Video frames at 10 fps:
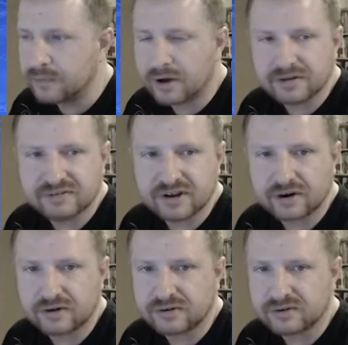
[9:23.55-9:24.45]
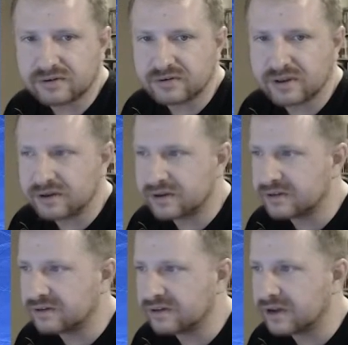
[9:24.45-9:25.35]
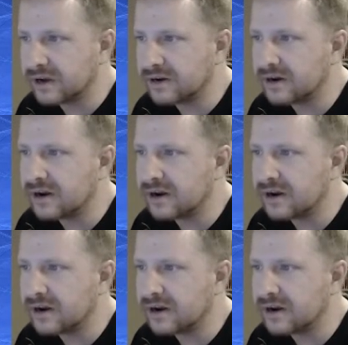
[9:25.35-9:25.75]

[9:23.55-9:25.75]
boss characters that you can select.